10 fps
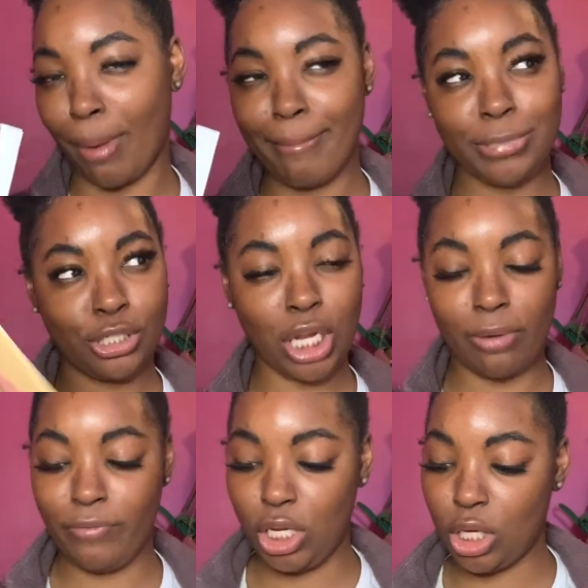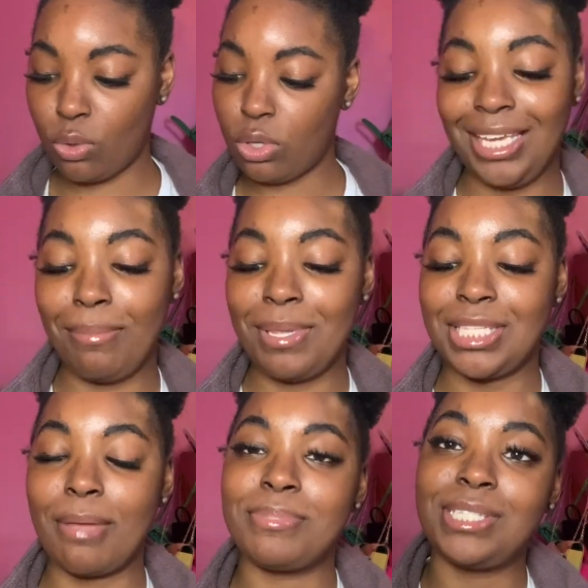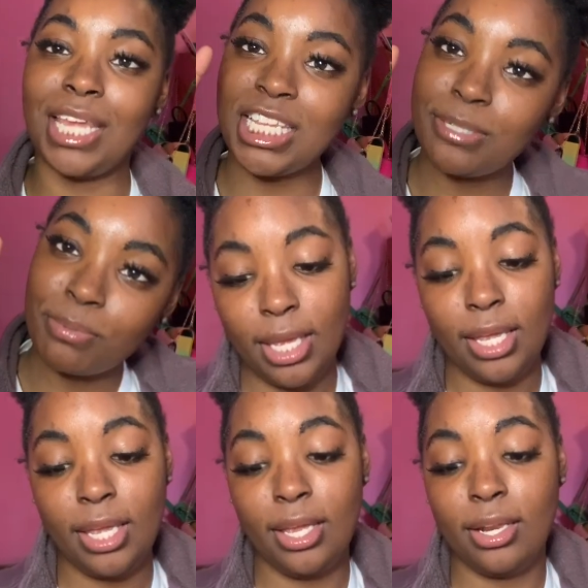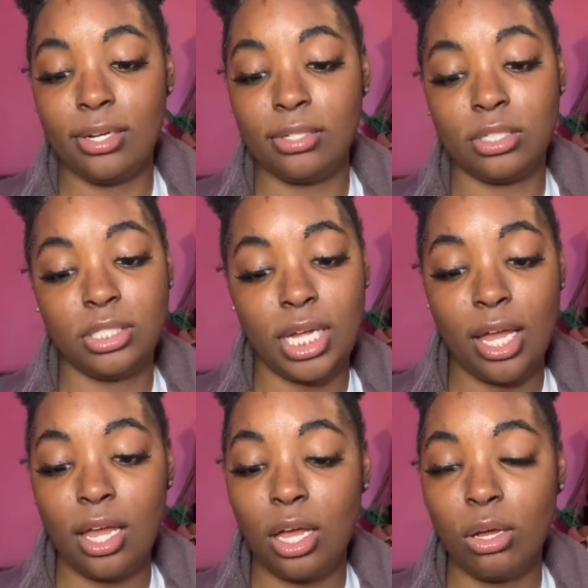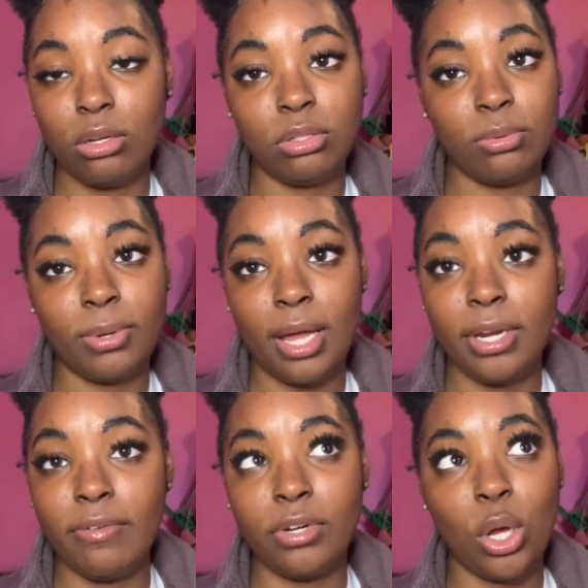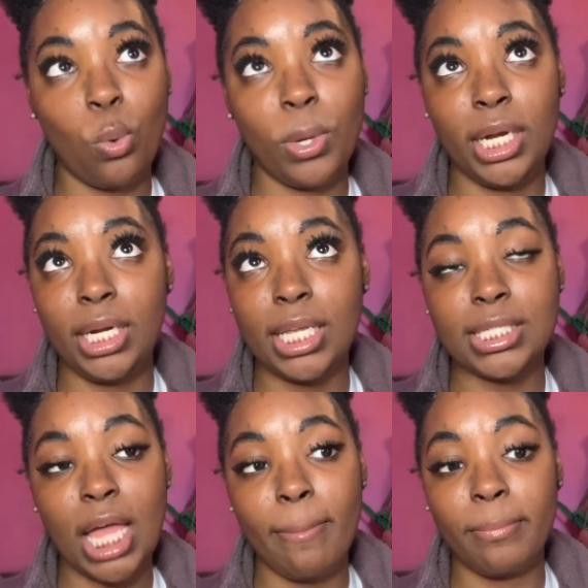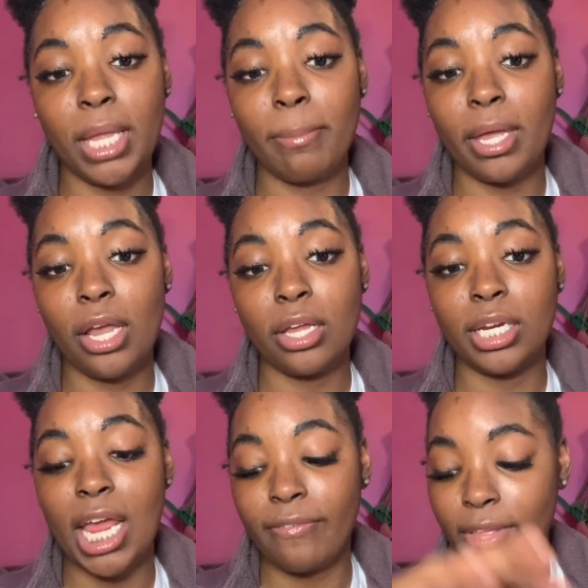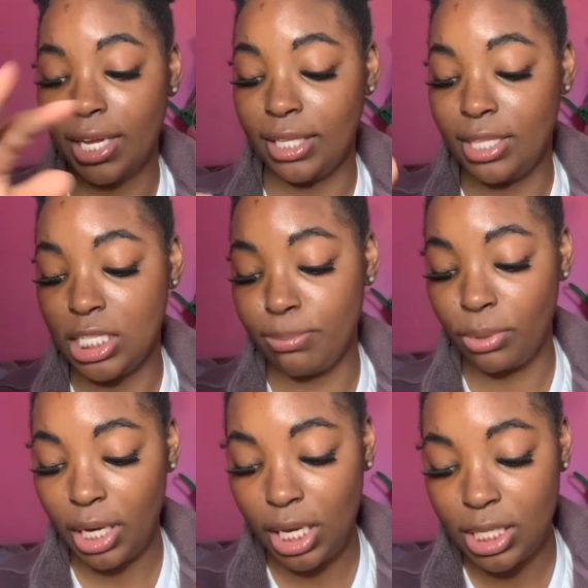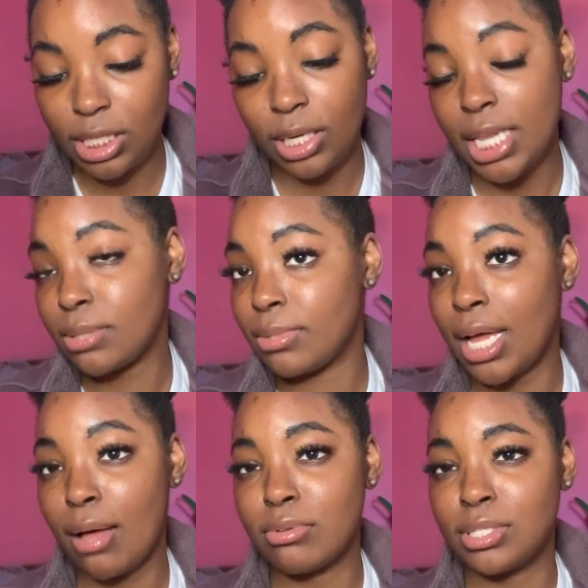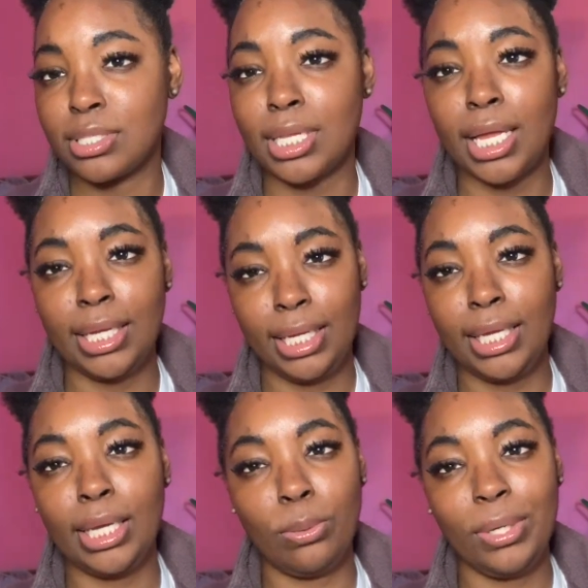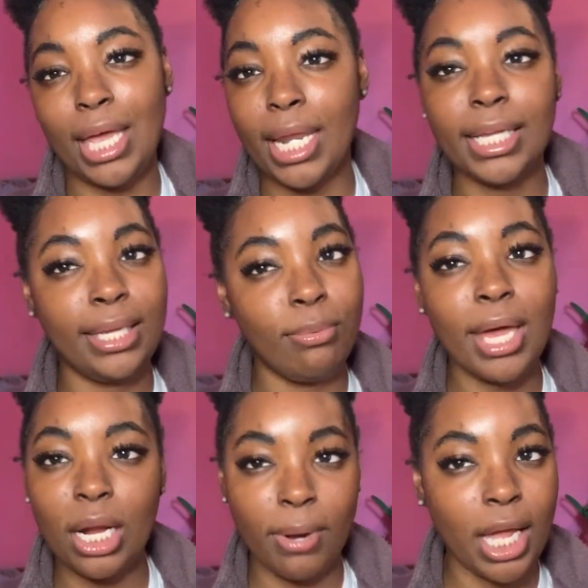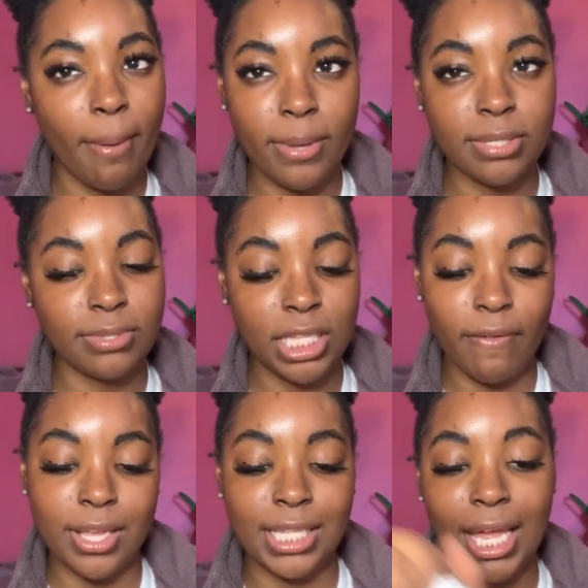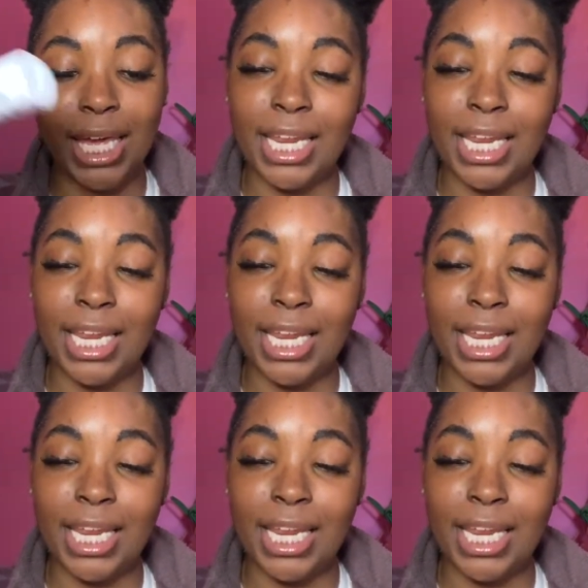show y'all a video. Give me some setting spray and child, I don't even know when the next time I get my hair done after I get these braids. So that's why I was just like, yeah, we gotta rack up on some stuff because I gotta